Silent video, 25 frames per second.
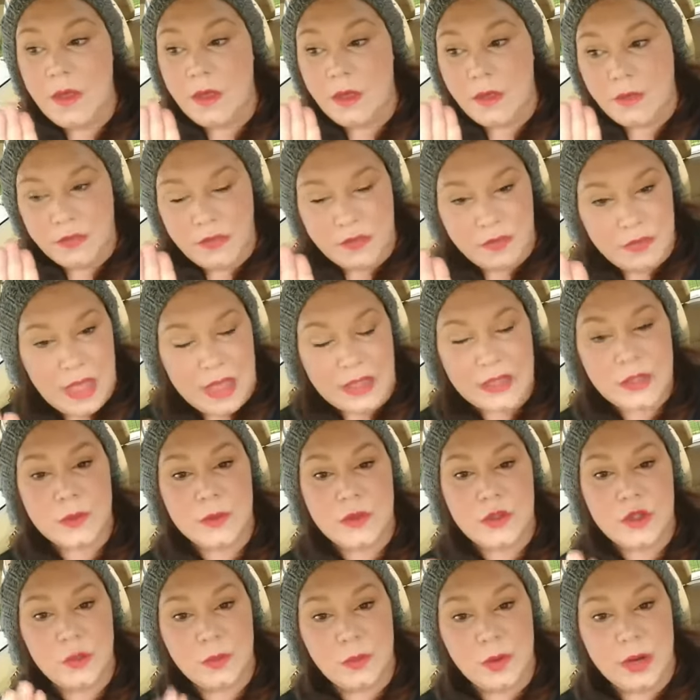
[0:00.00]
That's
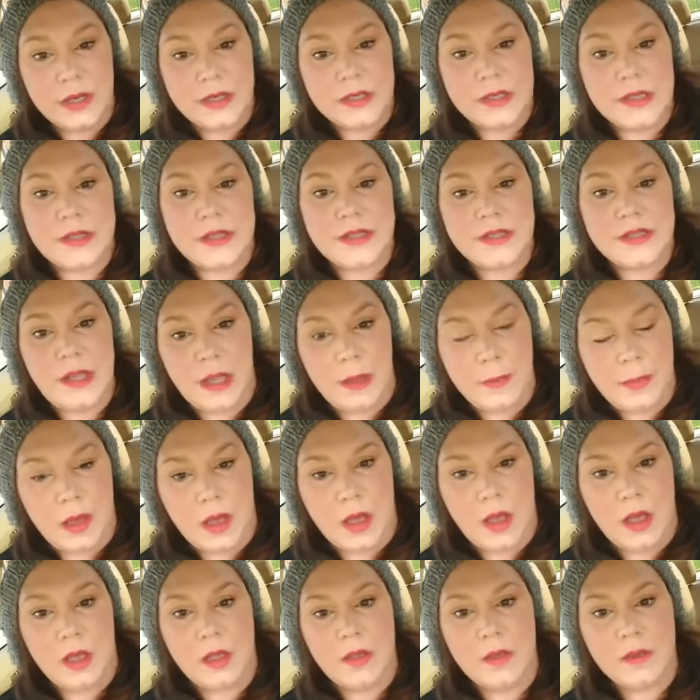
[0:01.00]
what you bring to the
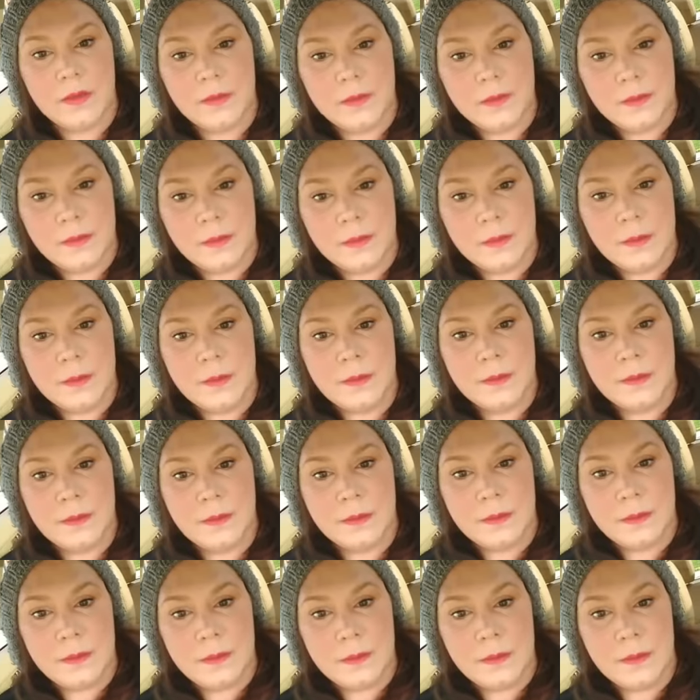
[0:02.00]
table.
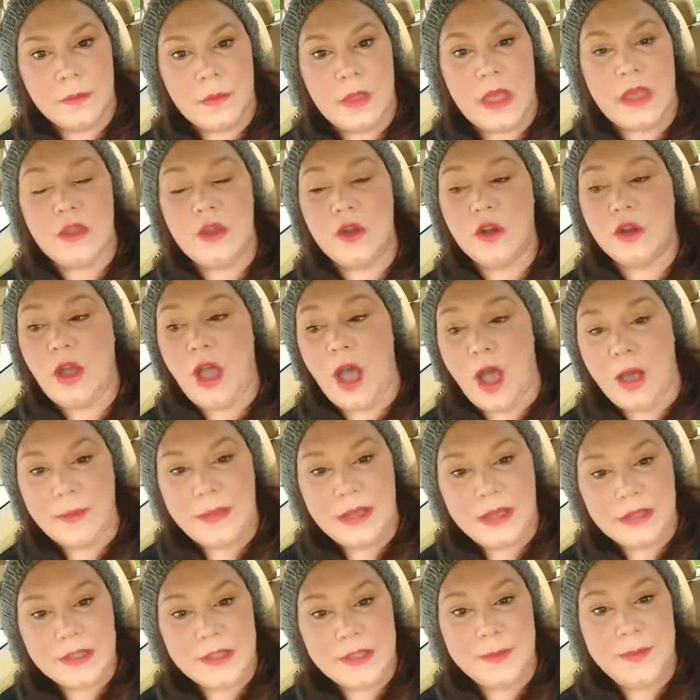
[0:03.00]
That you're
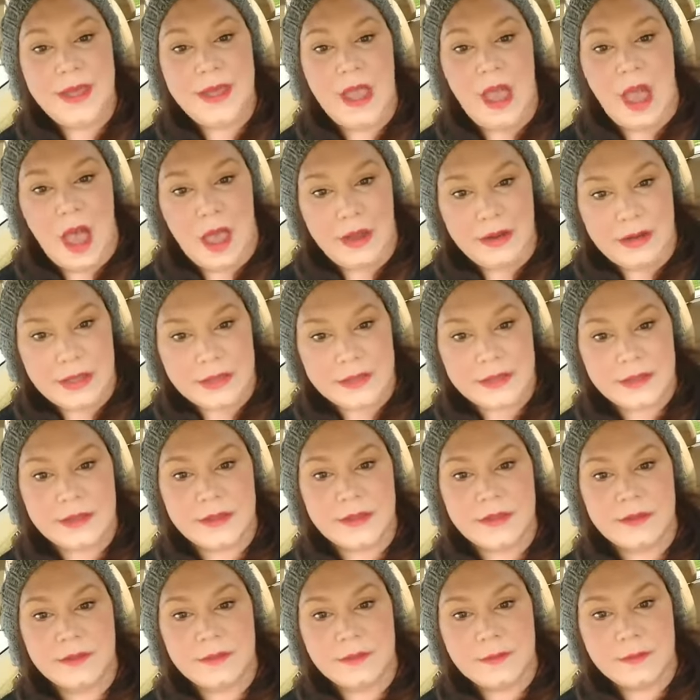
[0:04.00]
coming to be
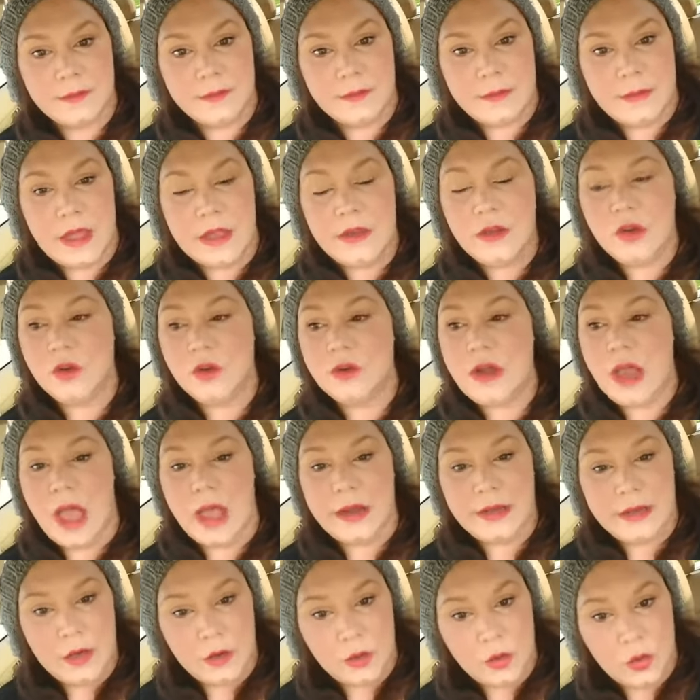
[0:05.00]
honest, and you're
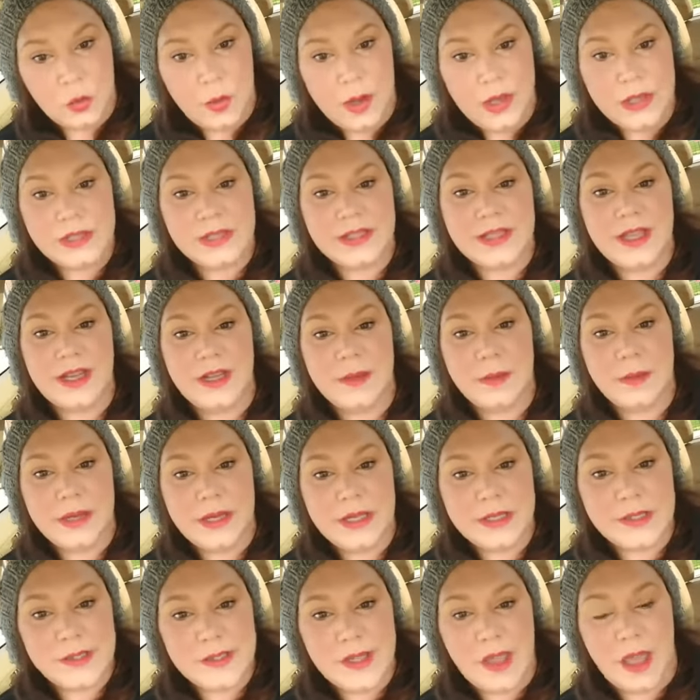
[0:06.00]
not here to waste
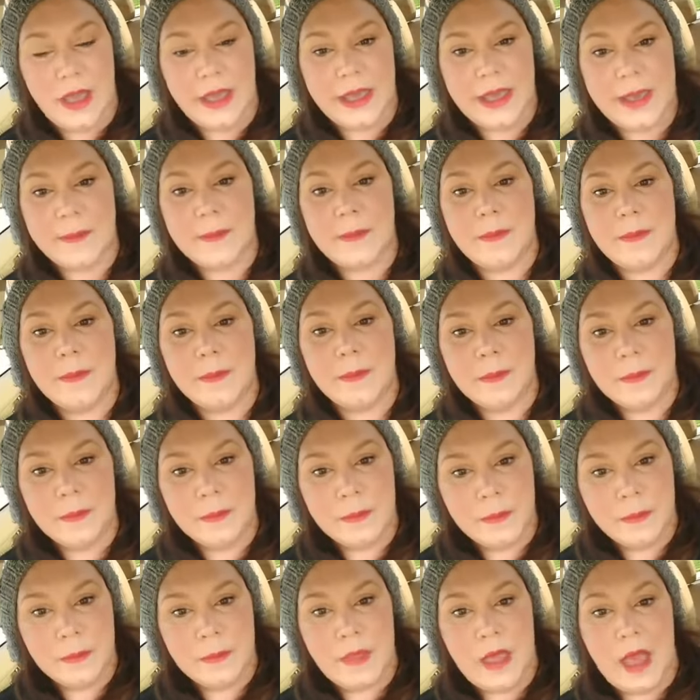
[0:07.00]
anybody's time.
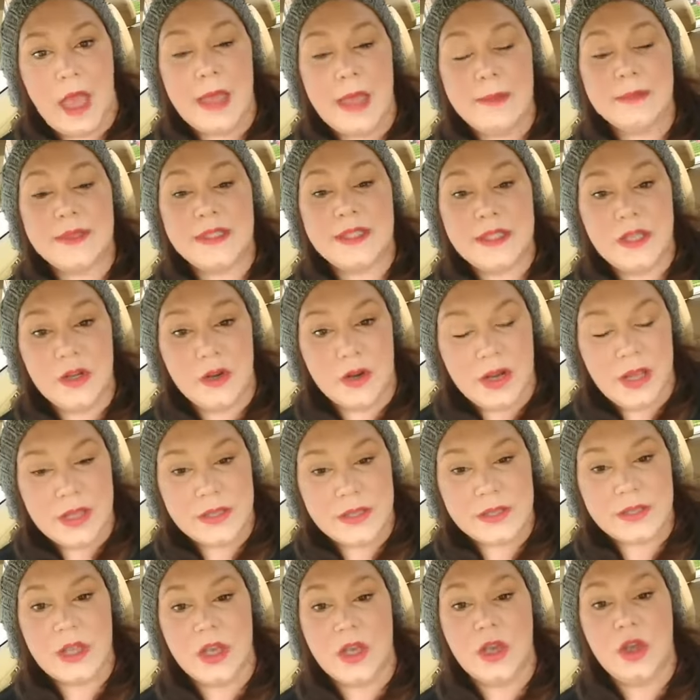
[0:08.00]
I'm
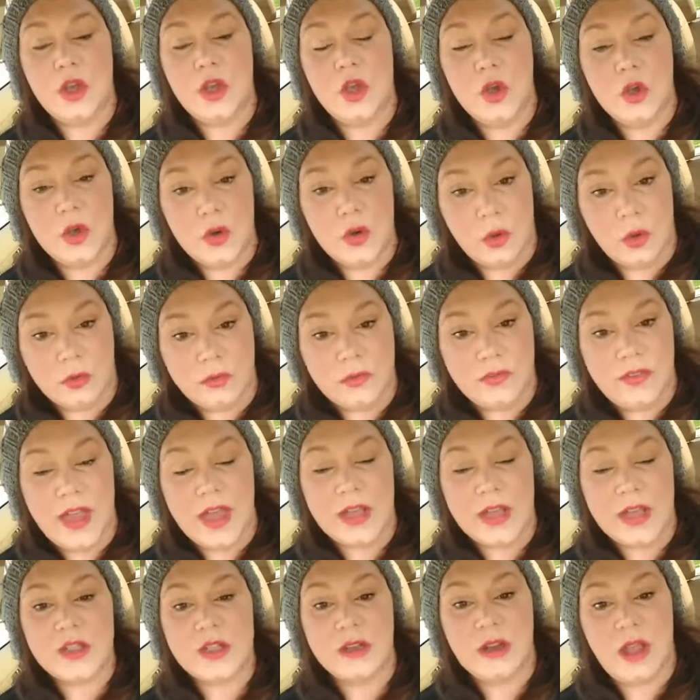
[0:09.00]
serious. A good
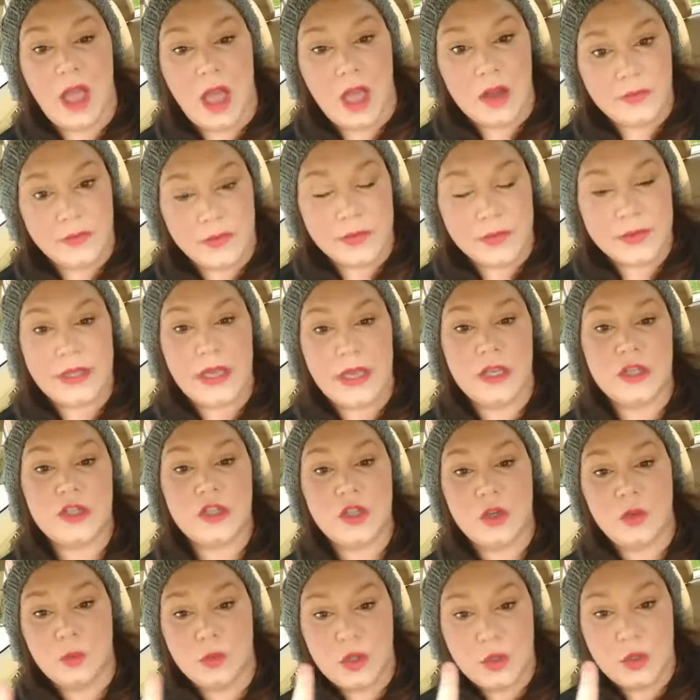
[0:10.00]
old-fashioned
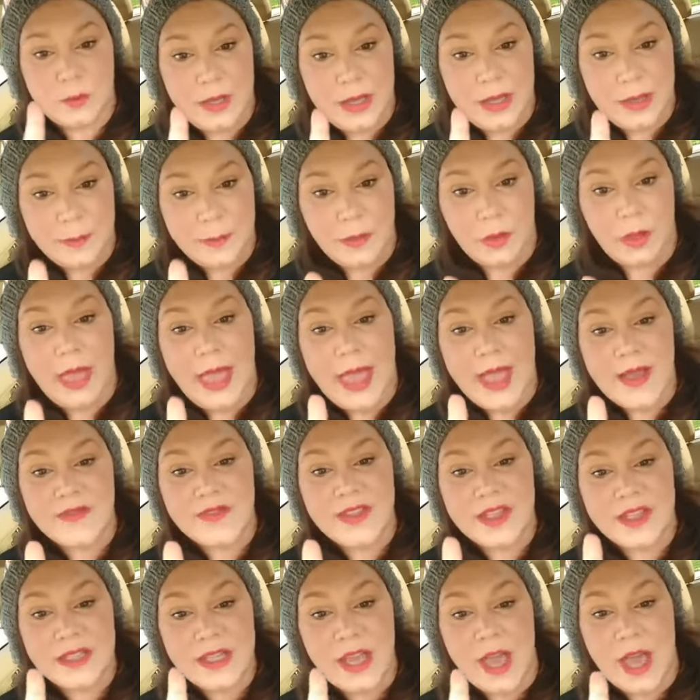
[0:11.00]
conversation, which people have
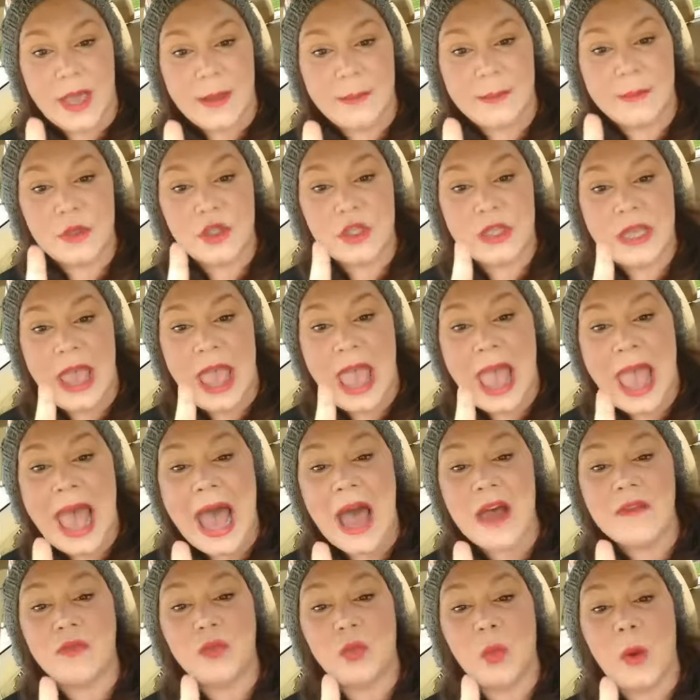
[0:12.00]
the time to
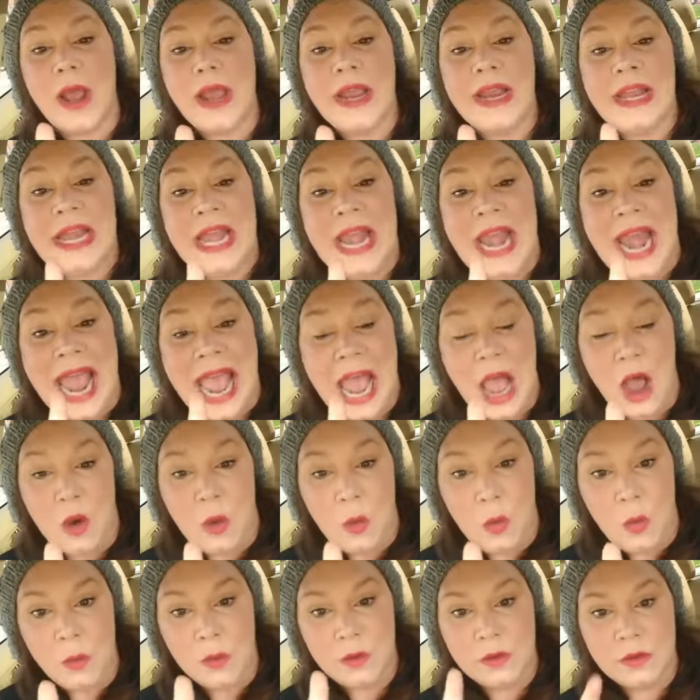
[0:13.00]
have right now,